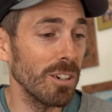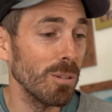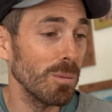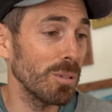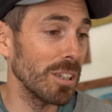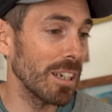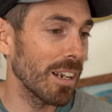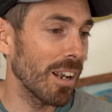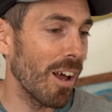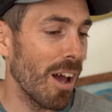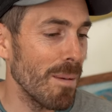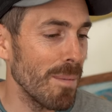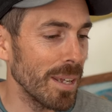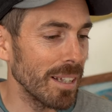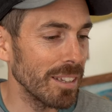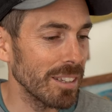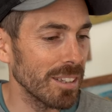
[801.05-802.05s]
and obviously
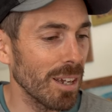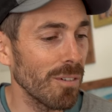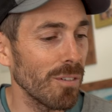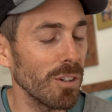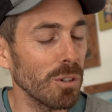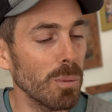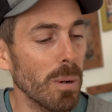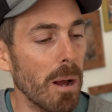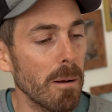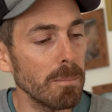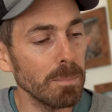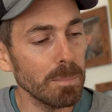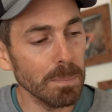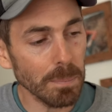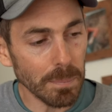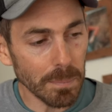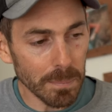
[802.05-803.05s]
climbing and stuff as well.
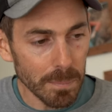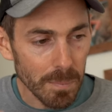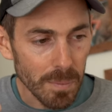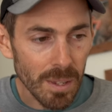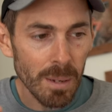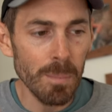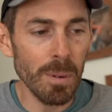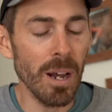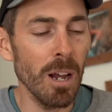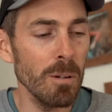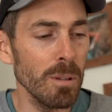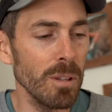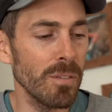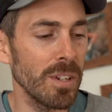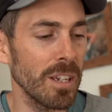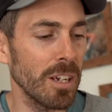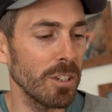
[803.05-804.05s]
But I hope
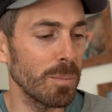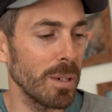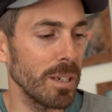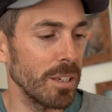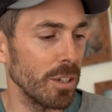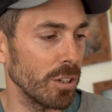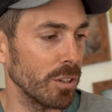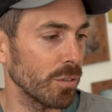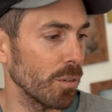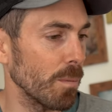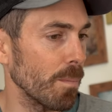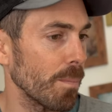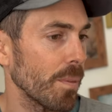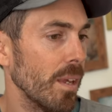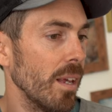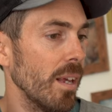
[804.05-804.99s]
the video has been useful.